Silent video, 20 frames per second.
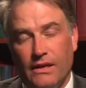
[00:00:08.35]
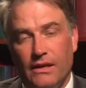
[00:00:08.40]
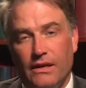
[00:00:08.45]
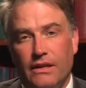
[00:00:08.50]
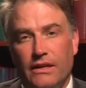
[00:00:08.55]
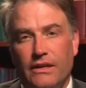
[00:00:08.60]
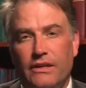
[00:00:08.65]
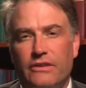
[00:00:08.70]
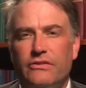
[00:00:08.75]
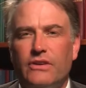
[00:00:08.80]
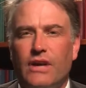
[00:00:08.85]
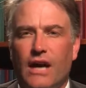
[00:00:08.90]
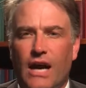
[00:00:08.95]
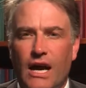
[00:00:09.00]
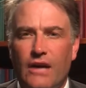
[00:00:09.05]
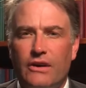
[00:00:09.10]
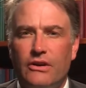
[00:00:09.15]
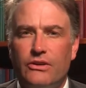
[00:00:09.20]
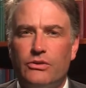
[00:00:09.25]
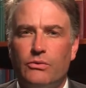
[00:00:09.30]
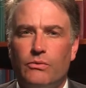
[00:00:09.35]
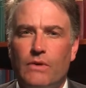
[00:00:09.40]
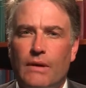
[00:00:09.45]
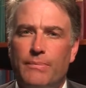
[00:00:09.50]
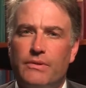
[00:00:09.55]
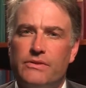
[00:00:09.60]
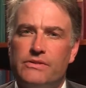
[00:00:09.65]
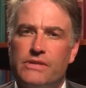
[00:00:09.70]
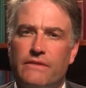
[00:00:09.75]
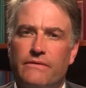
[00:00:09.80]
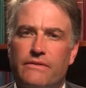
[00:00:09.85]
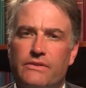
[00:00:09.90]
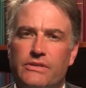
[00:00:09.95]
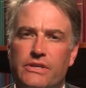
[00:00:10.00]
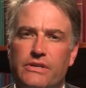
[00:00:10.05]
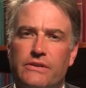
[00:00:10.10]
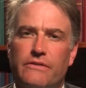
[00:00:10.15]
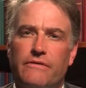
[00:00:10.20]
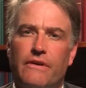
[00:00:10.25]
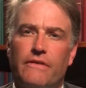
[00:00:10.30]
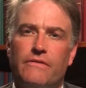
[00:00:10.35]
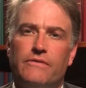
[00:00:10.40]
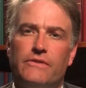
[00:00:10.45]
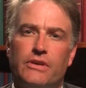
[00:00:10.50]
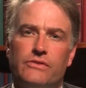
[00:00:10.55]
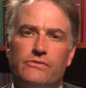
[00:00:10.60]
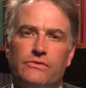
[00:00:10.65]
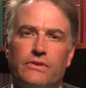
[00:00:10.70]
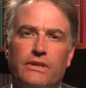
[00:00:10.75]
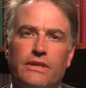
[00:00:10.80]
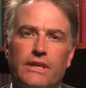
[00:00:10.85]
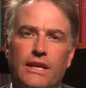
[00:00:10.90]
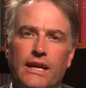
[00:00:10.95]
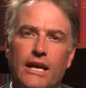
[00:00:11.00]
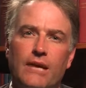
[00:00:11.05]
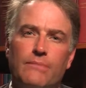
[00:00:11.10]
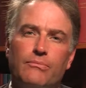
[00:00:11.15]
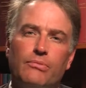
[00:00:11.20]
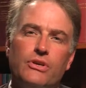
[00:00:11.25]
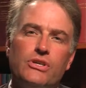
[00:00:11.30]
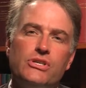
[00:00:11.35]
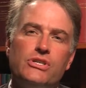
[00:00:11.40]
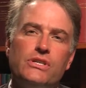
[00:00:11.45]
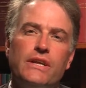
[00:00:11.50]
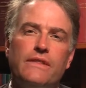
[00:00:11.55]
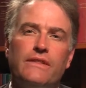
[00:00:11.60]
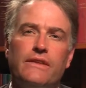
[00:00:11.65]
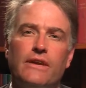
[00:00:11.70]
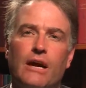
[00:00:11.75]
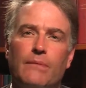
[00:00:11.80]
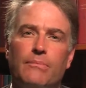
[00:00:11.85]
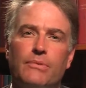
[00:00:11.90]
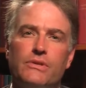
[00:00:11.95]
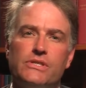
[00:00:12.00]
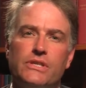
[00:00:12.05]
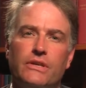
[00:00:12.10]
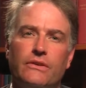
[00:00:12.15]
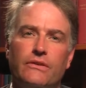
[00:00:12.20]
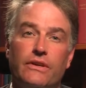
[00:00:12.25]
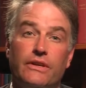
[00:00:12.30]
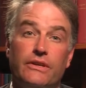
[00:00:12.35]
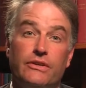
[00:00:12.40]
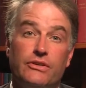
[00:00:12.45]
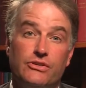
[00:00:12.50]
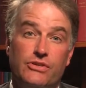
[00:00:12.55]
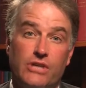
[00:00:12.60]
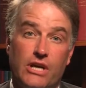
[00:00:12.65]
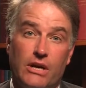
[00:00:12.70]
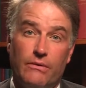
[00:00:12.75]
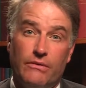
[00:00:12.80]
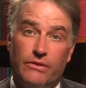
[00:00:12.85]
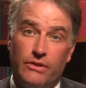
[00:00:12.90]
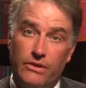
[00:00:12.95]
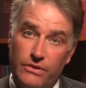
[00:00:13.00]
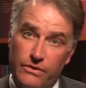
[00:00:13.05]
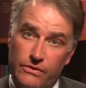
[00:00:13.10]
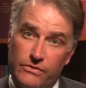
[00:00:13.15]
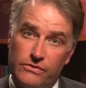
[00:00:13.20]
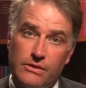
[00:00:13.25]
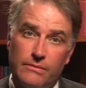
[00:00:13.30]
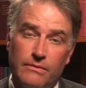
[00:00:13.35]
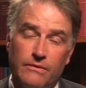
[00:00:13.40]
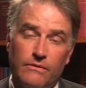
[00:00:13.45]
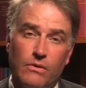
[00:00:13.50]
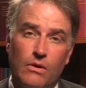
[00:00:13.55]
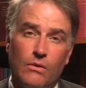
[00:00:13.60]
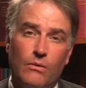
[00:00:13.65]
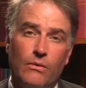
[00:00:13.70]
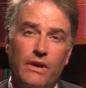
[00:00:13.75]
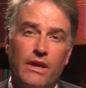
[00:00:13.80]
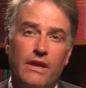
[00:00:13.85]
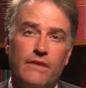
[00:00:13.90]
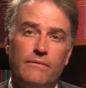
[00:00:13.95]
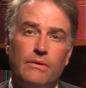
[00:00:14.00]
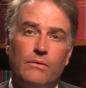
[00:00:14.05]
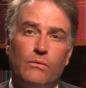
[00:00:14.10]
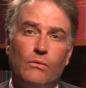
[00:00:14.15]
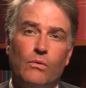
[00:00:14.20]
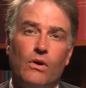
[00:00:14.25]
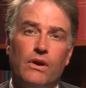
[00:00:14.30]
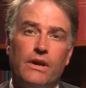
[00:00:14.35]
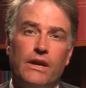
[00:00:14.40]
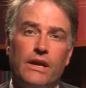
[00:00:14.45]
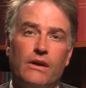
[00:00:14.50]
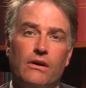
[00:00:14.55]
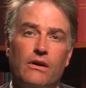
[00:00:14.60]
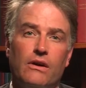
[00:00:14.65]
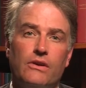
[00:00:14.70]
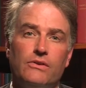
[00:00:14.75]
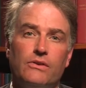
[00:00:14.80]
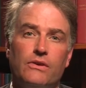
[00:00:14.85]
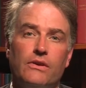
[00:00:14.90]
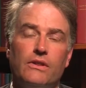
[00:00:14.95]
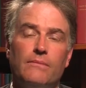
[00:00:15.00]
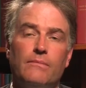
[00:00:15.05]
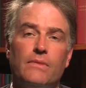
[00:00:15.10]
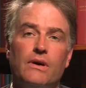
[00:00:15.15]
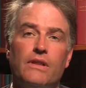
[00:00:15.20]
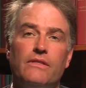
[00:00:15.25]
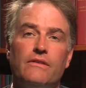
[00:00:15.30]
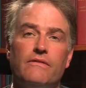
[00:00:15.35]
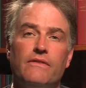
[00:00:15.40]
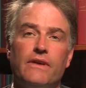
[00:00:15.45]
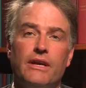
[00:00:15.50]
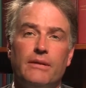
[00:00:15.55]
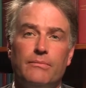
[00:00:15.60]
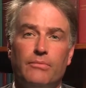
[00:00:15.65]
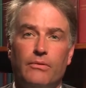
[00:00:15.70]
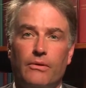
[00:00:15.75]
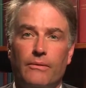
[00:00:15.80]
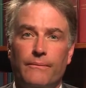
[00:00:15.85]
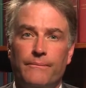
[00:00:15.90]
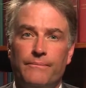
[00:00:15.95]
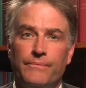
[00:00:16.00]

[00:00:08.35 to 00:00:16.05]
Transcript: It is an honor to represent Virginia's 5th District, and I appreciate the opportunity to share with you some of what we have been working on during the month of April.